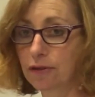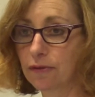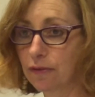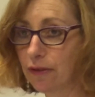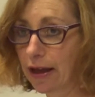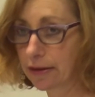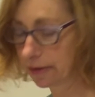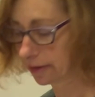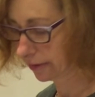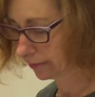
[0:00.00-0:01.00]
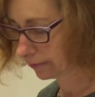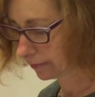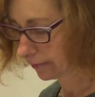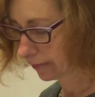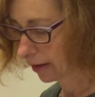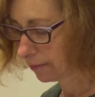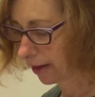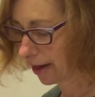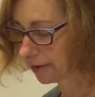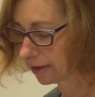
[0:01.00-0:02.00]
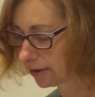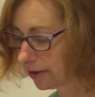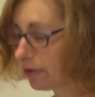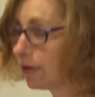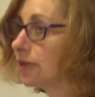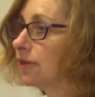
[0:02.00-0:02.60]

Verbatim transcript: event, but as a series of